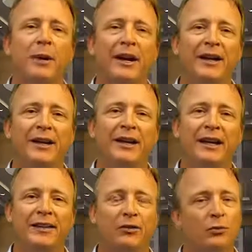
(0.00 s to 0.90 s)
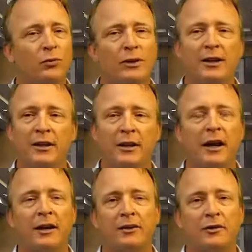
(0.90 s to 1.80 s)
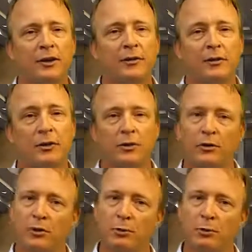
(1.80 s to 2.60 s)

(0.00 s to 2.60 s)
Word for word: But it's really not too difficult.